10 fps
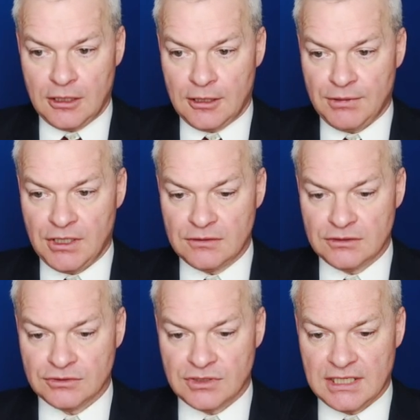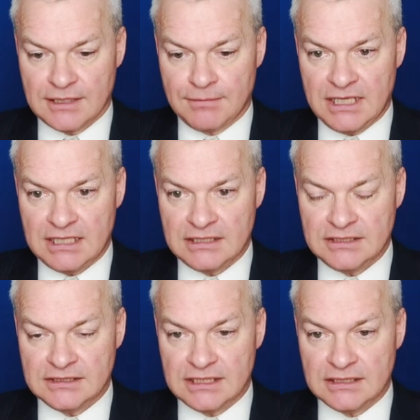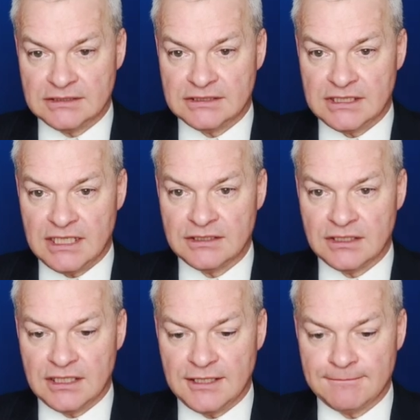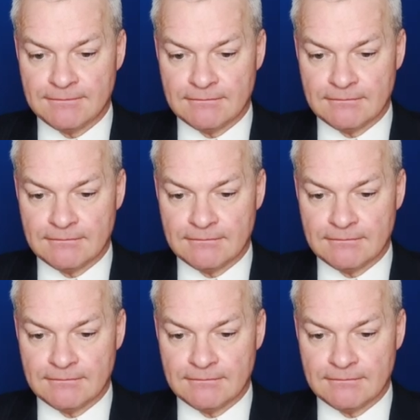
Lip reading: Opponent's rack plays Zanily.